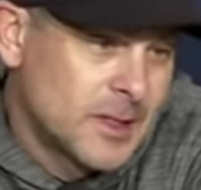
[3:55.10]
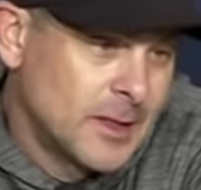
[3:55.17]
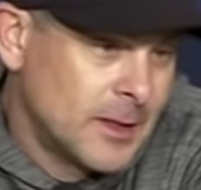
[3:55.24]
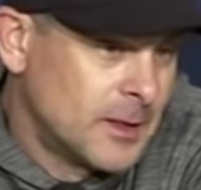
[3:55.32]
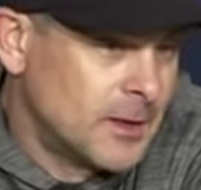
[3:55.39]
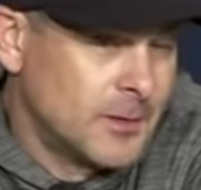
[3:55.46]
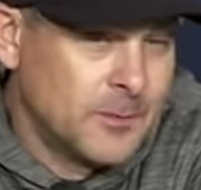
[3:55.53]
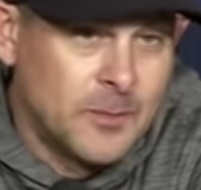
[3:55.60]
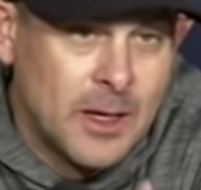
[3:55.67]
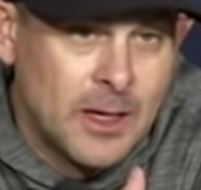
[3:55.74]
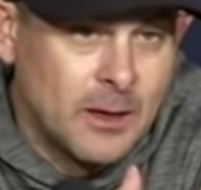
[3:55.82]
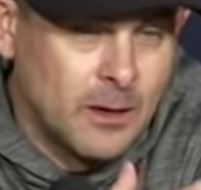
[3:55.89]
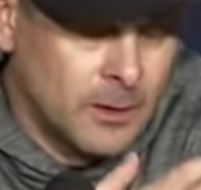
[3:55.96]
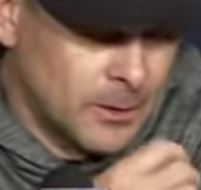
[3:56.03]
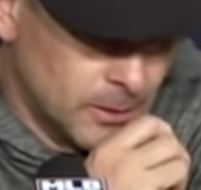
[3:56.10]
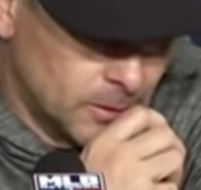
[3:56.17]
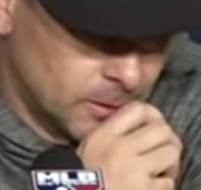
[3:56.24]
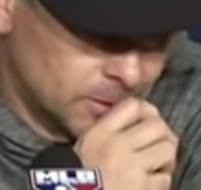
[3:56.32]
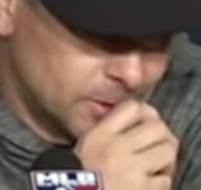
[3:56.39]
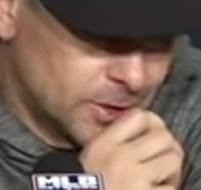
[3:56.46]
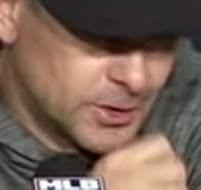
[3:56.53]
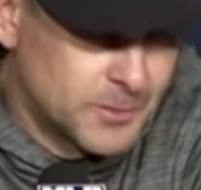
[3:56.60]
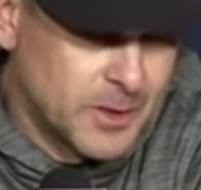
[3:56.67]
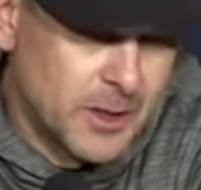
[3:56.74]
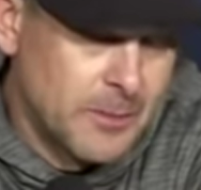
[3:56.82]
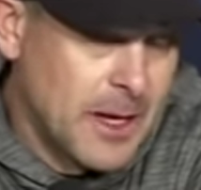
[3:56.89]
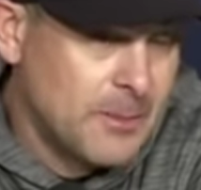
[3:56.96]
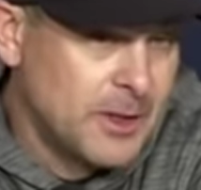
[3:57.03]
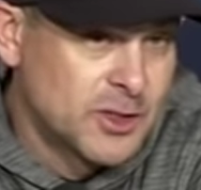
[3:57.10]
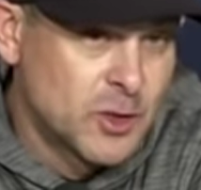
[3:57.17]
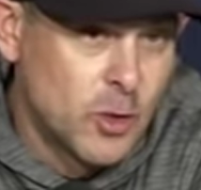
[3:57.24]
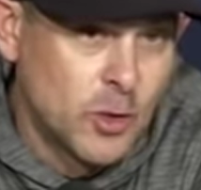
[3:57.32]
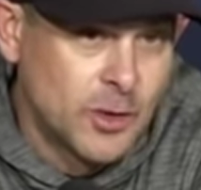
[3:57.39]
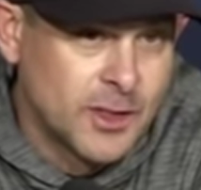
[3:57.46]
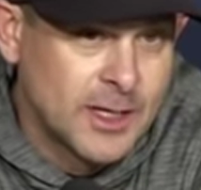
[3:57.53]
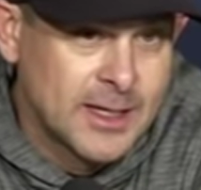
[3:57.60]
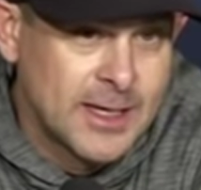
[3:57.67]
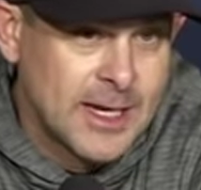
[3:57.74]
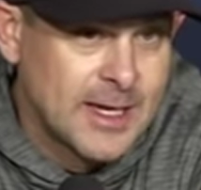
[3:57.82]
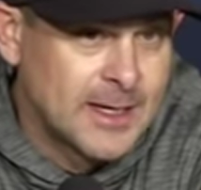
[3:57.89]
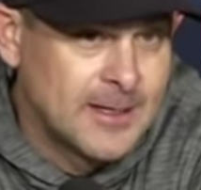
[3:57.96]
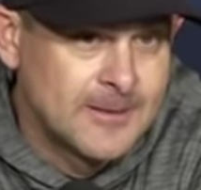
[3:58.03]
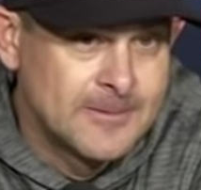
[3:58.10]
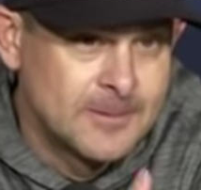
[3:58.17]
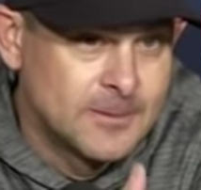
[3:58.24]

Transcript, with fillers: It may be score dictated,